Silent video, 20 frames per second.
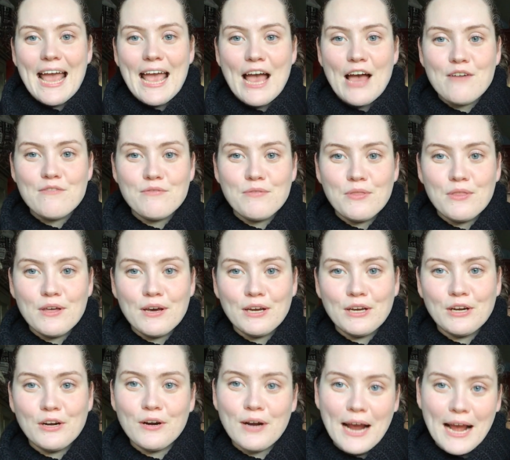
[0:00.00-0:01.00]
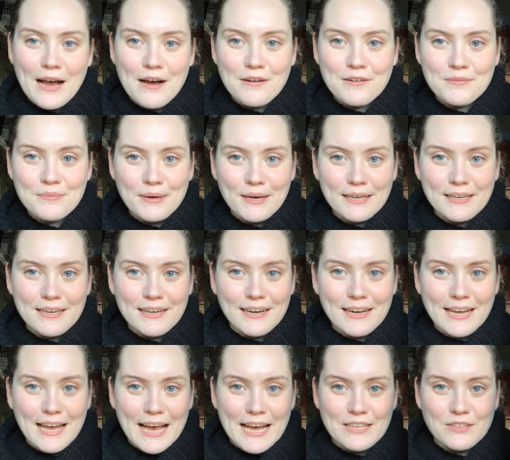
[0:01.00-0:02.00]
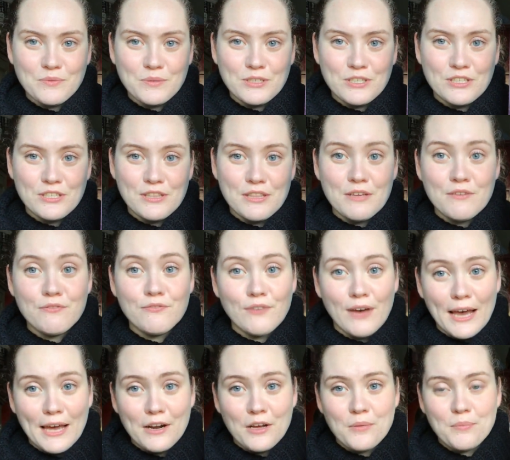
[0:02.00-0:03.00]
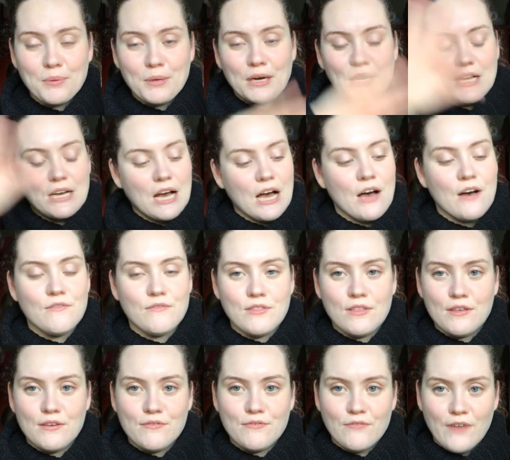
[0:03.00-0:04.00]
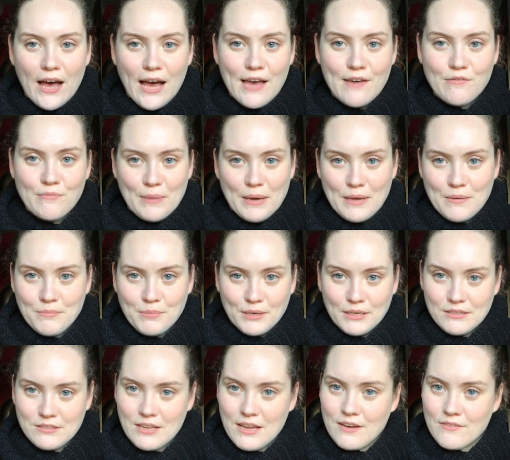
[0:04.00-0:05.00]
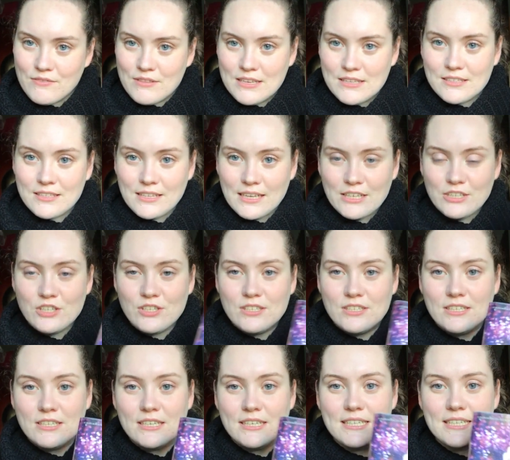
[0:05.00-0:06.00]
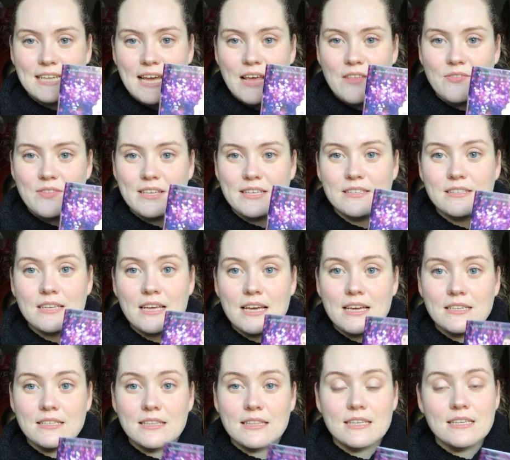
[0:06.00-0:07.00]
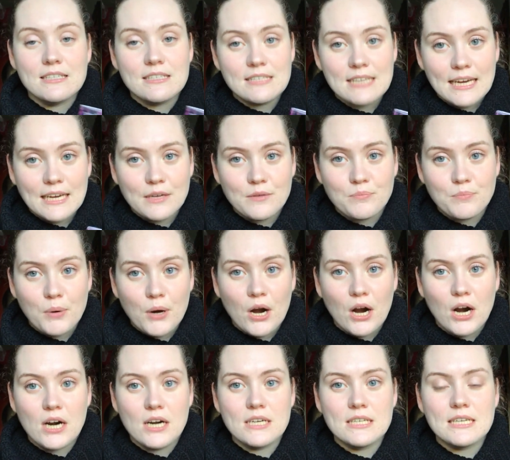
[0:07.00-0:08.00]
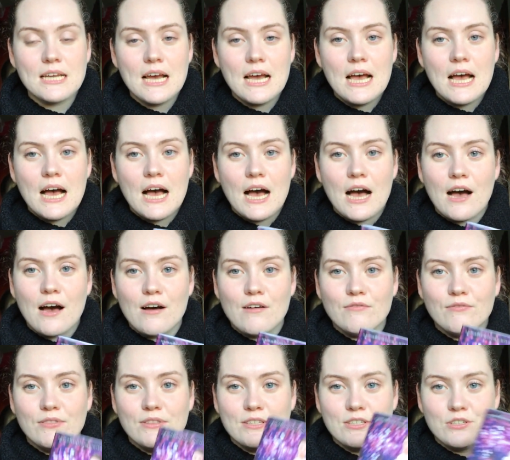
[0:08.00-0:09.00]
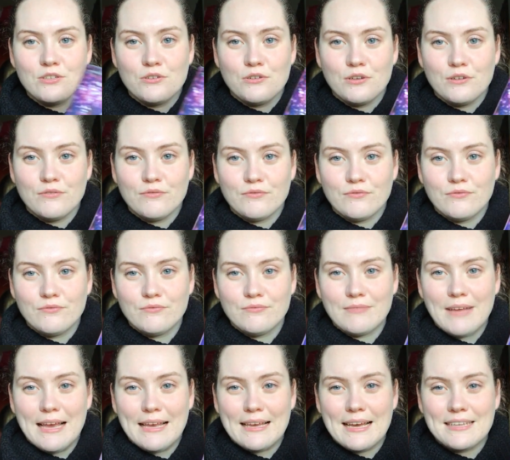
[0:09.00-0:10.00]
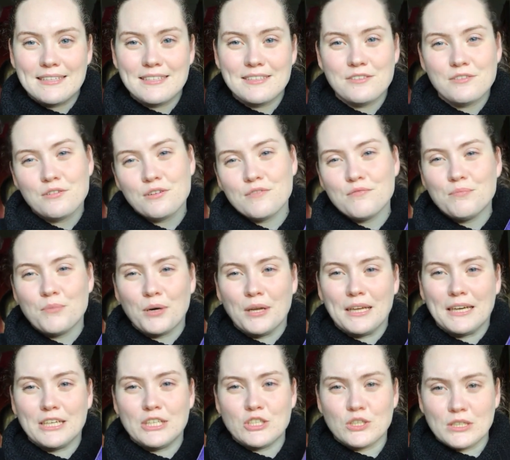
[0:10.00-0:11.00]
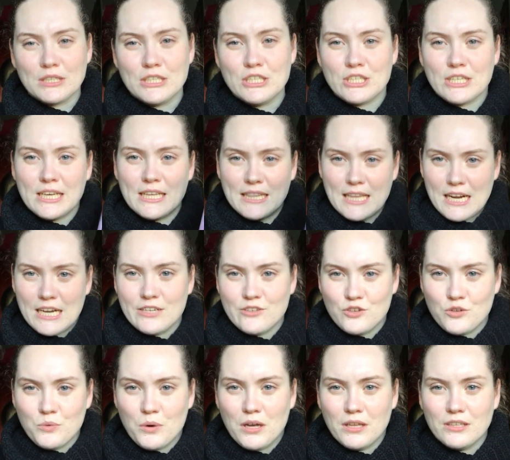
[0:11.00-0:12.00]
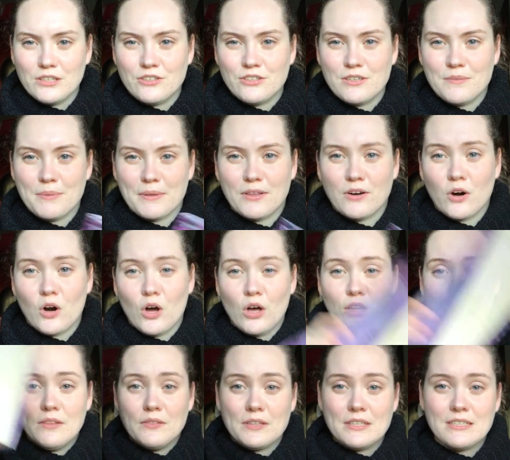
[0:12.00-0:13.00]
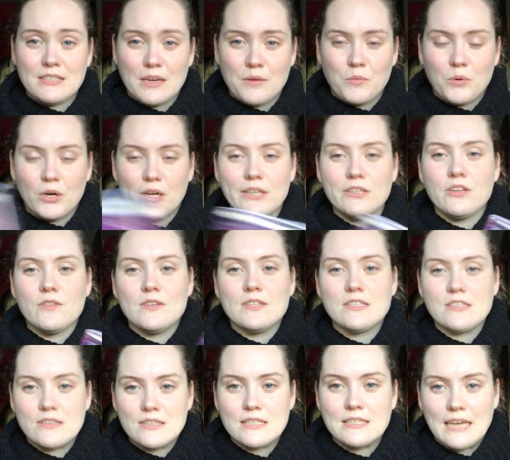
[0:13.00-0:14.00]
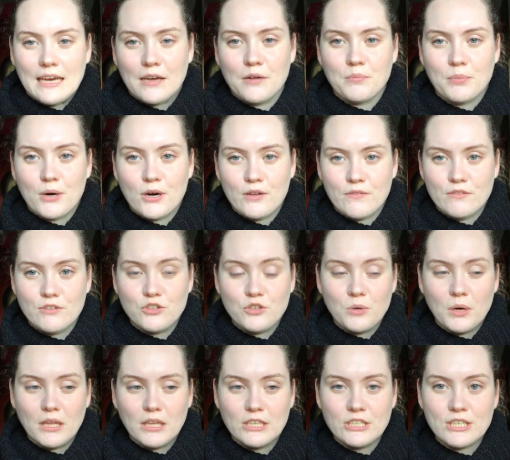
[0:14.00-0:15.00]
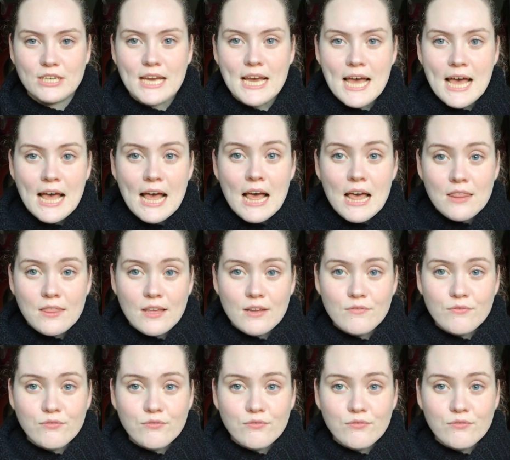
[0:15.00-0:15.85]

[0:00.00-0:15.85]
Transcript: have The Crown by Kira Cass, which is the final book of the 5 main books of the Selection series, and this is the second part of the sort of, I guess it's sort of more like a trilogy and then a duology, but they're all in the same world. So this is the second part of the duology that